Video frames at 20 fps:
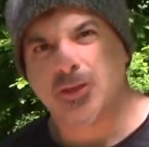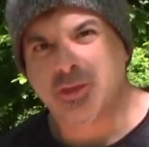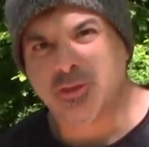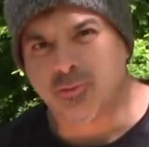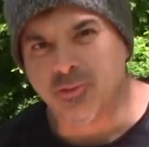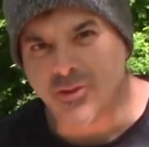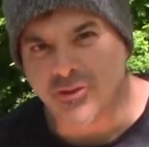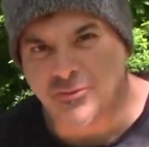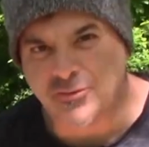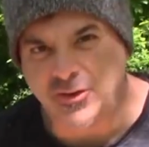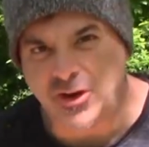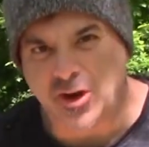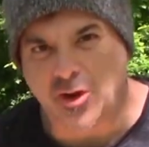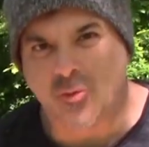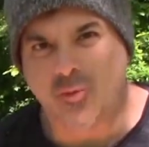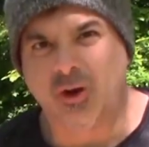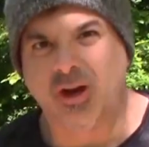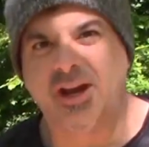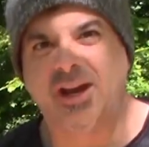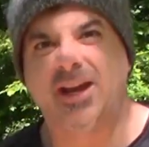through the
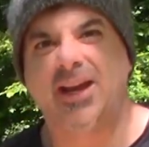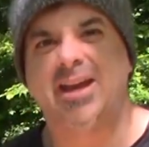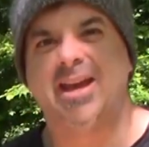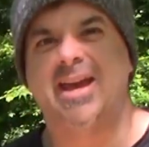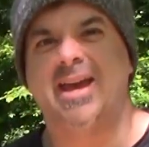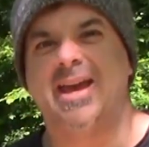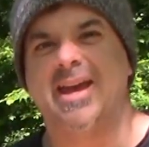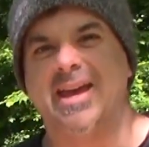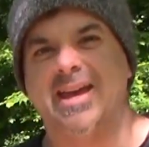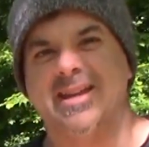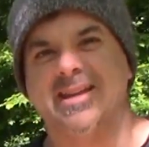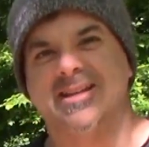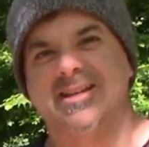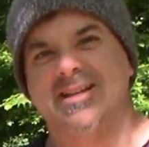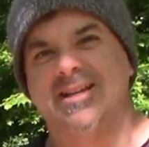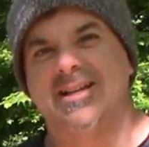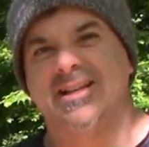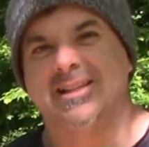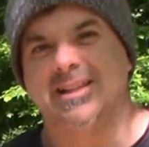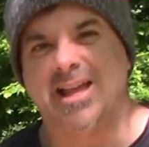fairway and
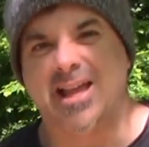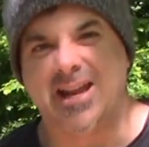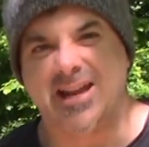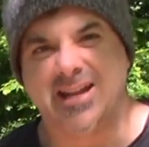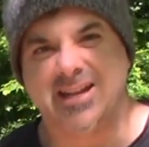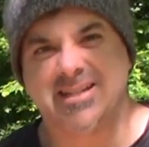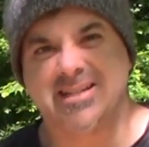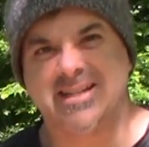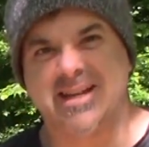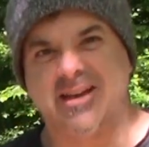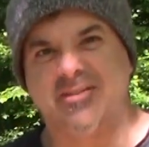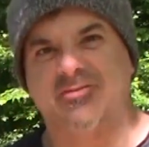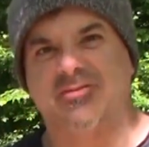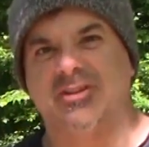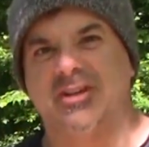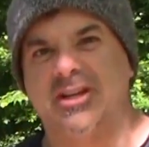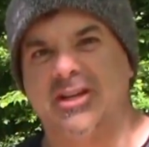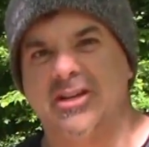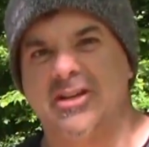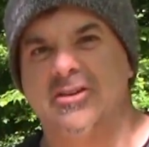landed it
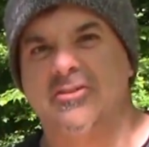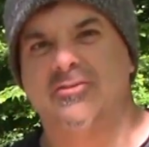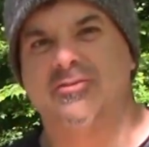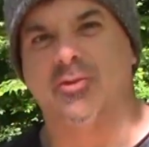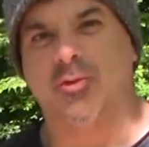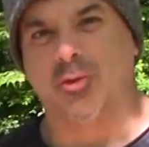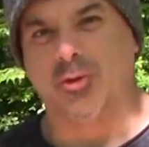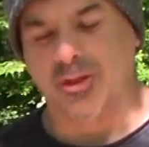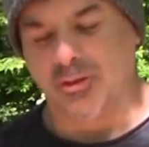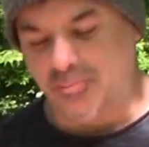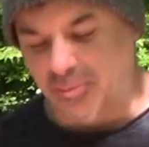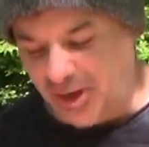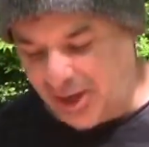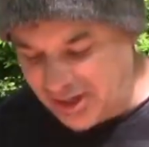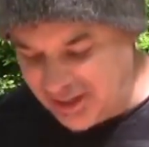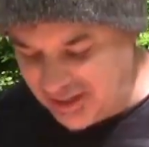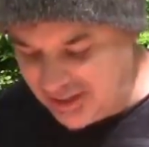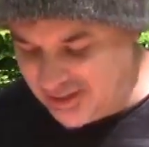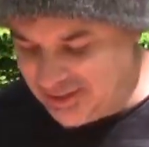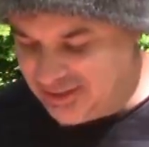safely for the
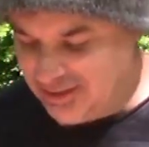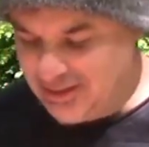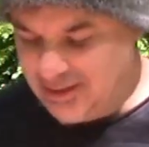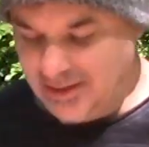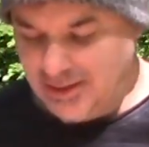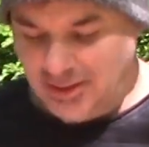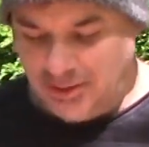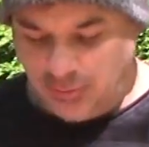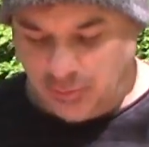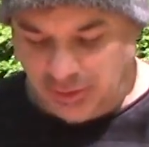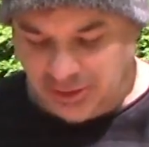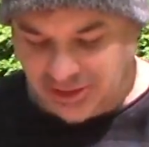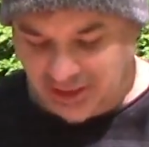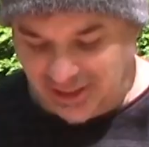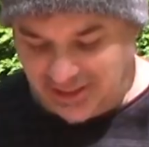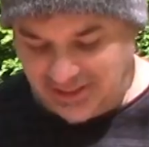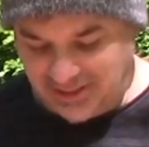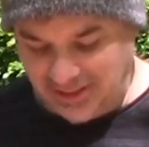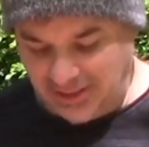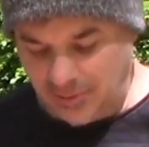putt in, which
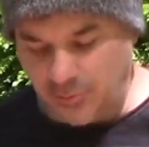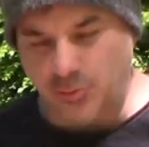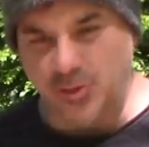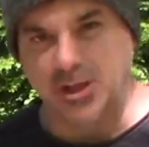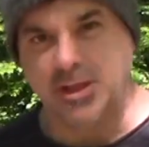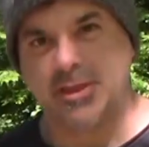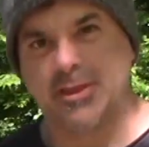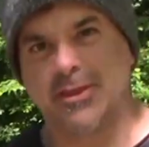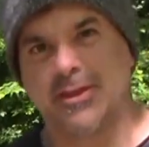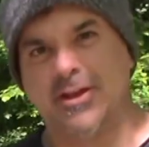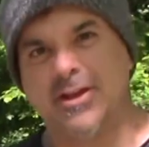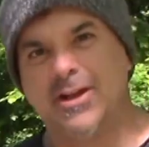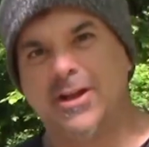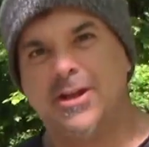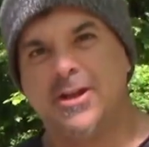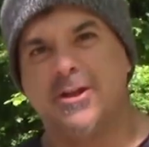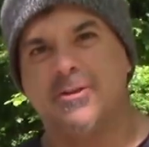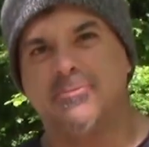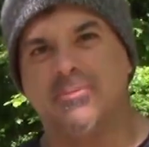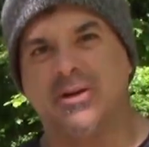I did with
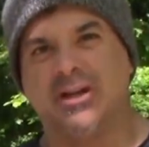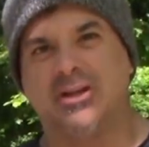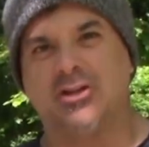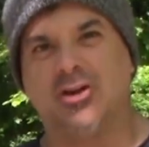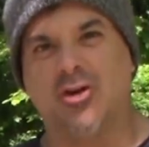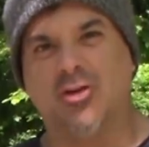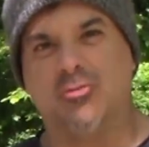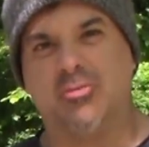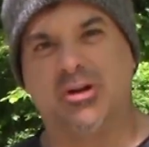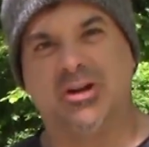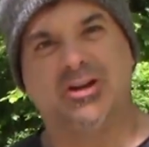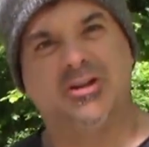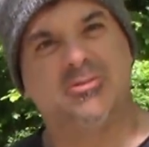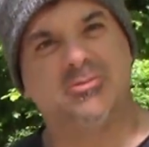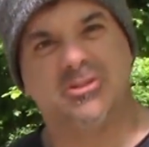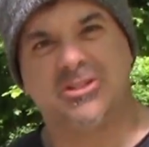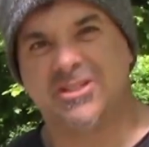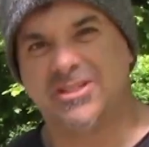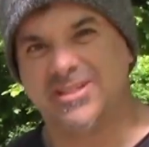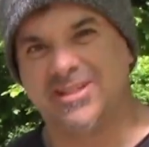my Cobra,
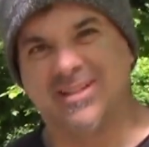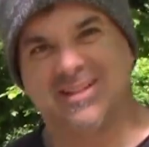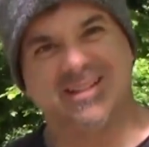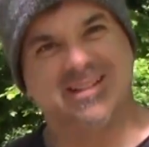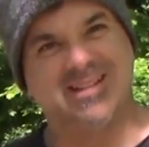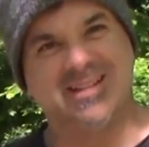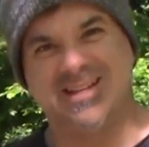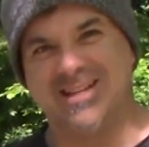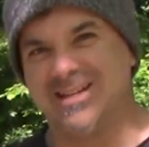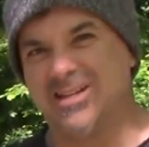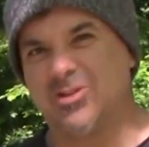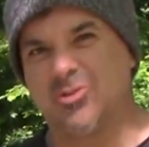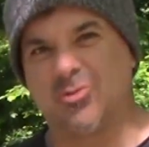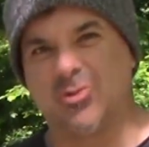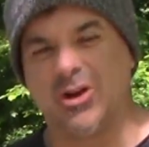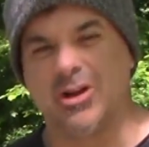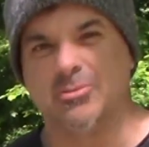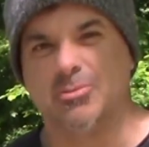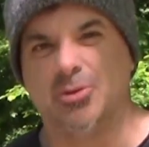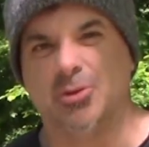which is an
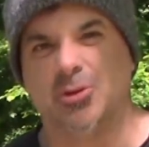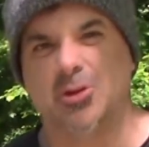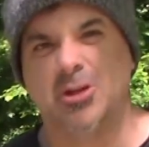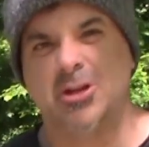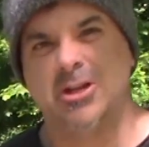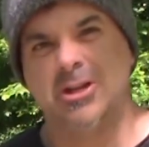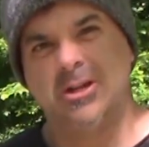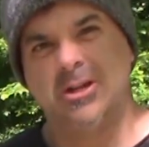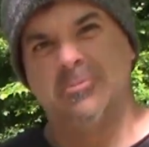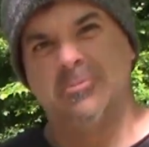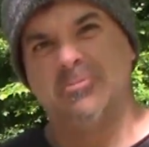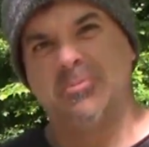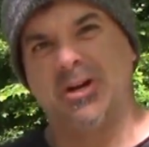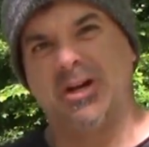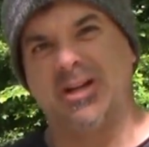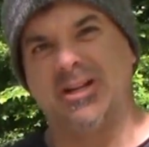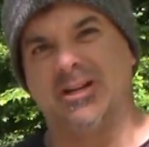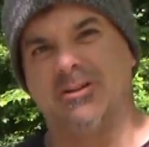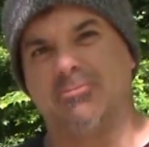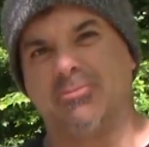incredible
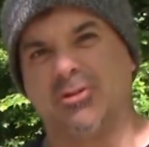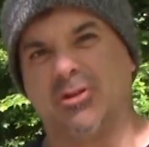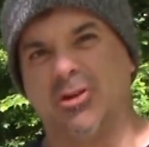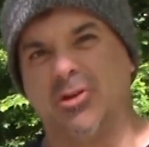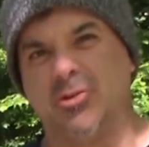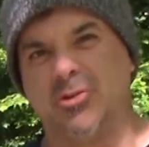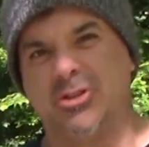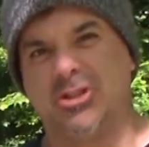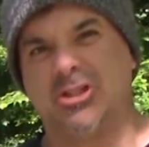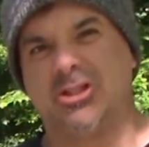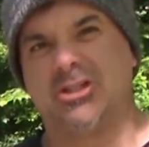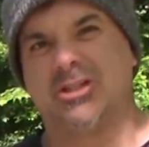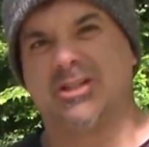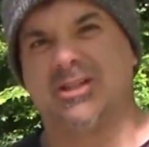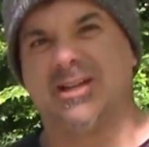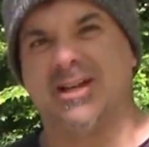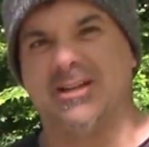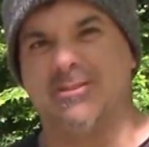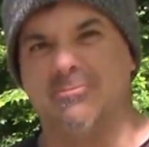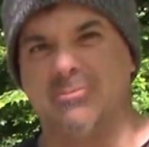putt approach,
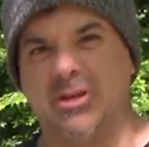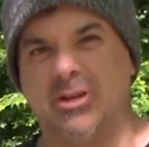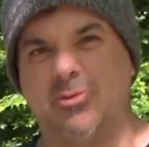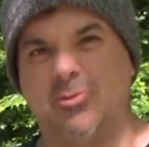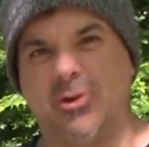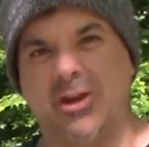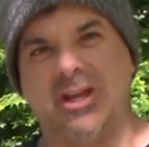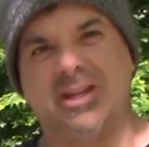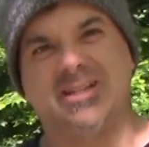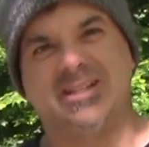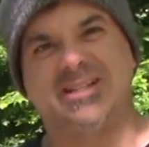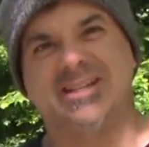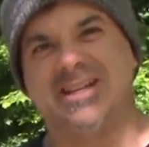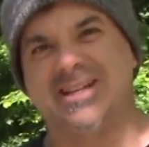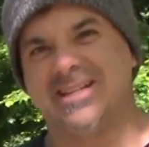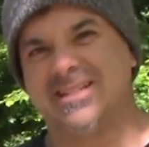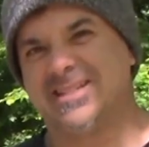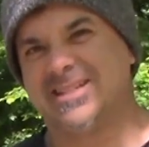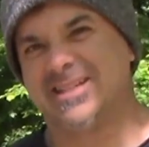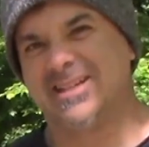kind of mid-range
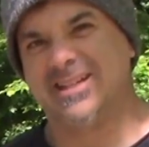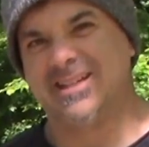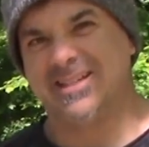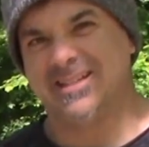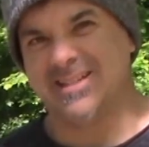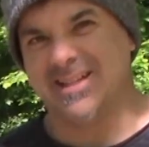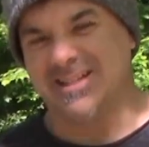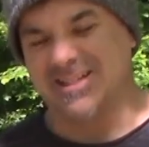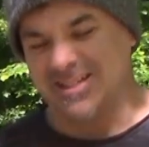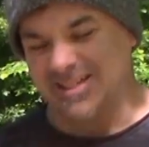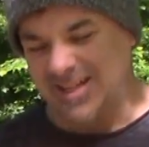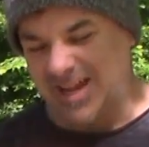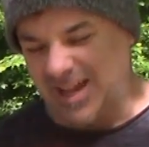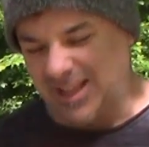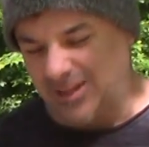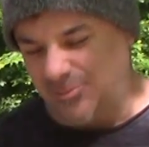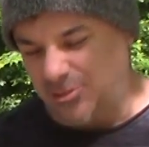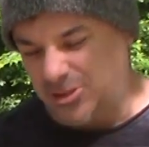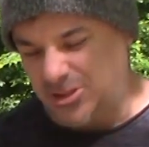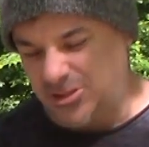disc. Does
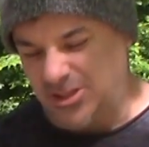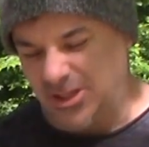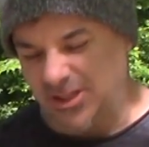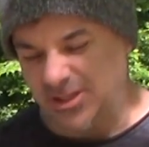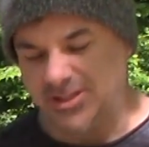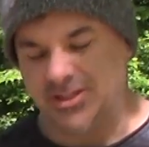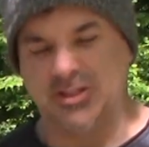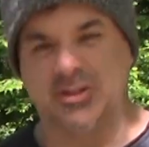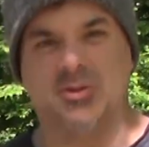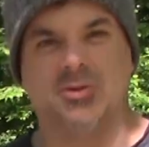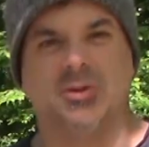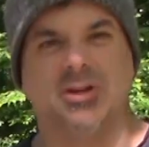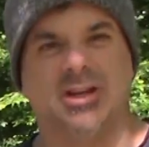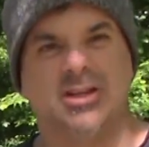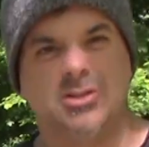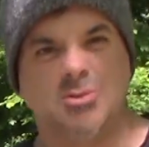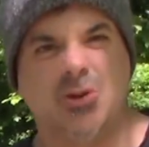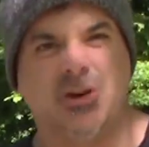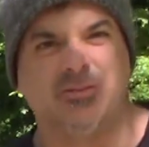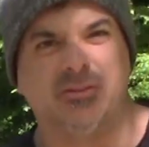exactly what you tell it to, and I
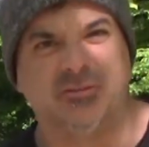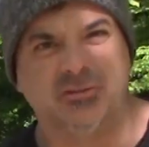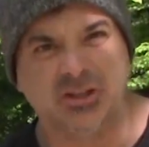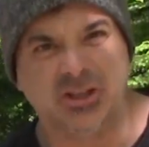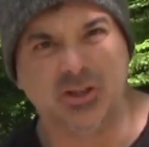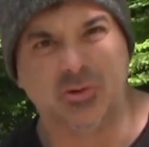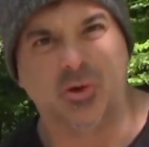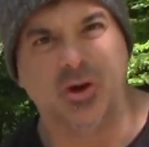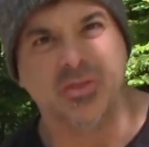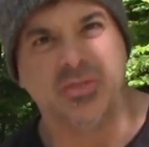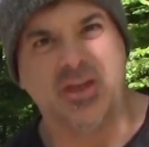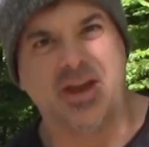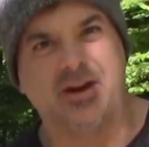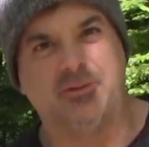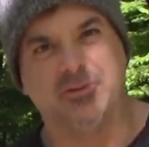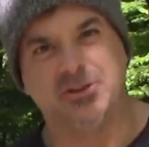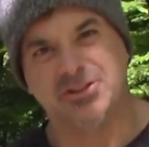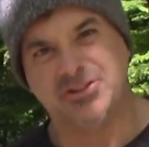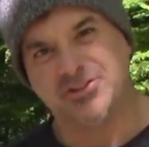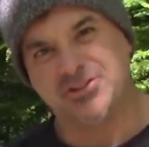do have a video on
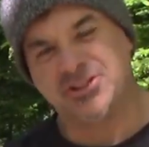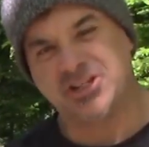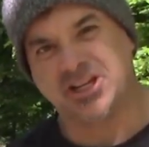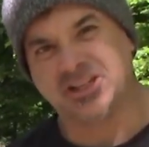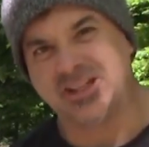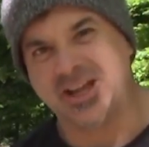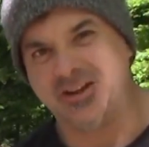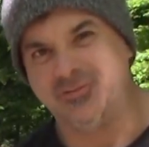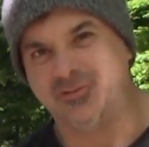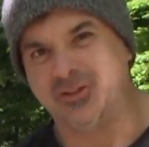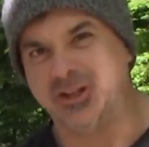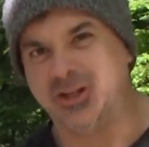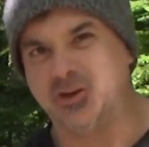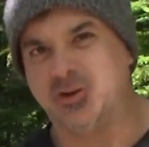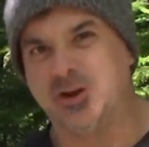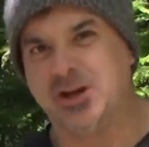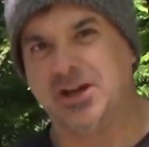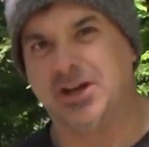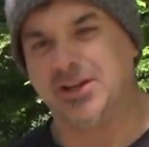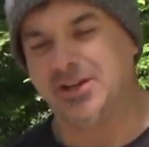that one, so check that
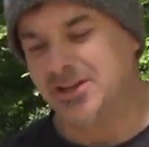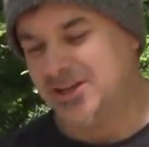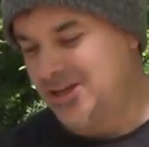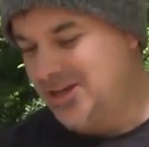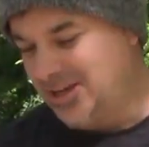video out.